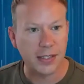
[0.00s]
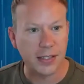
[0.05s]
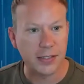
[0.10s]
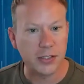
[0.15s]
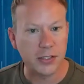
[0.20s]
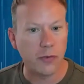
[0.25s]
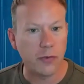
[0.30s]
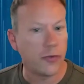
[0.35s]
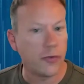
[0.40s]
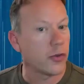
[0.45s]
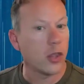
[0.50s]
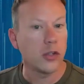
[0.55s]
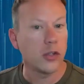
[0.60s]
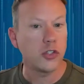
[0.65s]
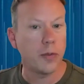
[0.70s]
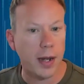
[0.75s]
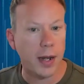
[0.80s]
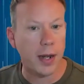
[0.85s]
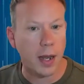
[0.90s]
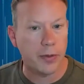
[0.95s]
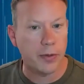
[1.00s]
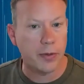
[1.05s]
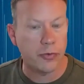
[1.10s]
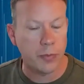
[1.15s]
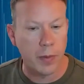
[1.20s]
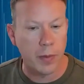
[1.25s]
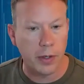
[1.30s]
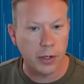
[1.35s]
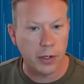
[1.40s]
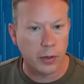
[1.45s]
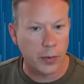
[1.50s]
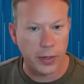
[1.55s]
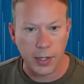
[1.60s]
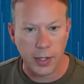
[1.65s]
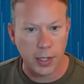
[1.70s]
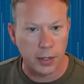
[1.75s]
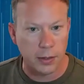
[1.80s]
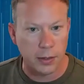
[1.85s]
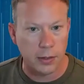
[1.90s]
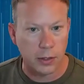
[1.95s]
So for those who may not be familiar with
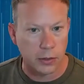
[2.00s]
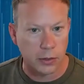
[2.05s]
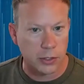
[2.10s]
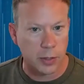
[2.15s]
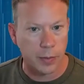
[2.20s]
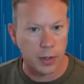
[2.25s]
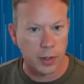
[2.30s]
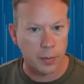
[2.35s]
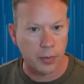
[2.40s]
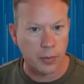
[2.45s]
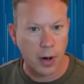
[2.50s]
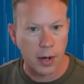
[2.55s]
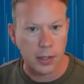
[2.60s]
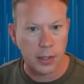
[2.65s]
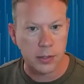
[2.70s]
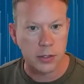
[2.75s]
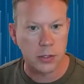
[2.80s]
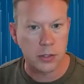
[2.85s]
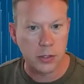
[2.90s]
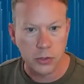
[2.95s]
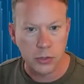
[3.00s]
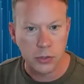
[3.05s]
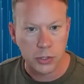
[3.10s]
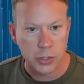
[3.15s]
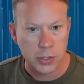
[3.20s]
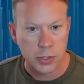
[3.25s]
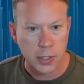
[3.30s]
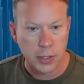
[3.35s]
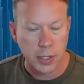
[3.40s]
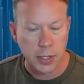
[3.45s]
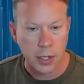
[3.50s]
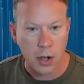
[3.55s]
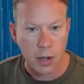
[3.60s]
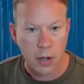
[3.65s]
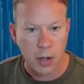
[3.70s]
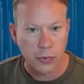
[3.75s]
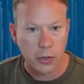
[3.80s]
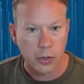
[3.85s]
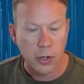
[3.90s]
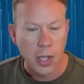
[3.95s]
Eaton or some of the products and solutions that they
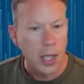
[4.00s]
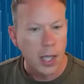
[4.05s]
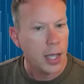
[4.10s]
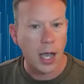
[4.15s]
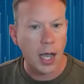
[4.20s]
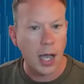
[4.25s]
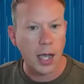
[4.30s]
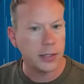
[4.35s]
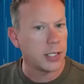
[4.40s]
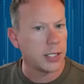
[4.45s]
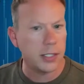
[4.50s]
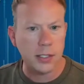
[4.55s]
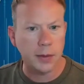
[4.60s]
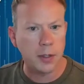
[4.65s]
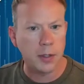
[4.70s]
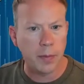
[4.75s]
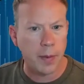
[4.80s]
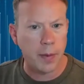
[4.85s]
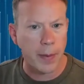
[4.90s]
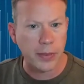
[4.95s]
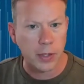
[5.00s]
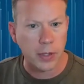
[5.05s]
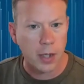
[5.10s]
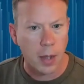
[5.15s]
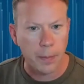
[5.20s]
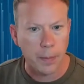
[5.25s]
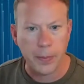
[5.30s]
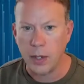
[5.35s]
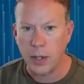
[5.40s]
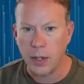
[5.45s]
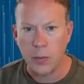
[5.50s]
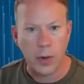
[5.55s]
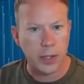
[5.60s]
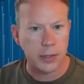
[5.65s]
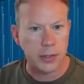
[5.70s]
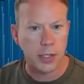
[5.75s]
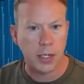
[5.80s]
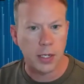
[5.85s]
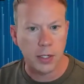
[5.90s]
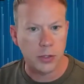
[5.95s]
offer, tell us a little bit about the company, what
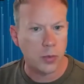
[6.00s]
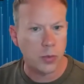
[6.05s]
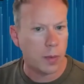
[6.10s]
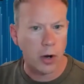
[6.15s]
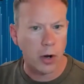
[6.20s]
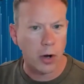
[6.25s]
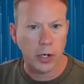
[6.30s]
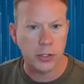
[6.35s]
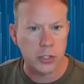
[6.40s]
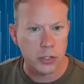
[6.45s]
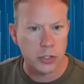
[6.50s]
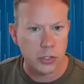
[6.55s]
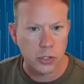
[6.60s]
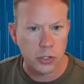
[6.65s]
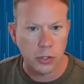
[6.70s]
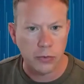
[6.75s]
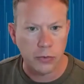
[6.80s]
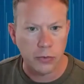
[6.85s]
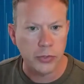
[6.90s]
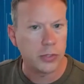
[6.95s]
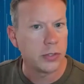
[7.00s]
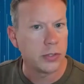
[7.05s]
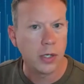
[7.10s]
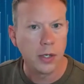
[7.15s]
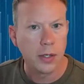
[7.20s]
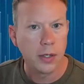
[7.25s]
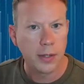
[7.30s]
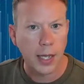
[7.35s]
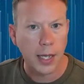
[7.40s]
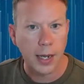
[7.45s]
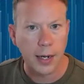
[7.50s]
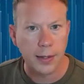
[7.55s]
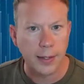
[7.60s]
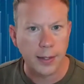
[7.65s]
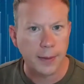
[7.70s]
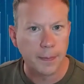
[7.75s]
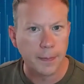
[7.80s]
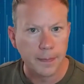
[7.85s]
it does, what markets it served, that kind of thing.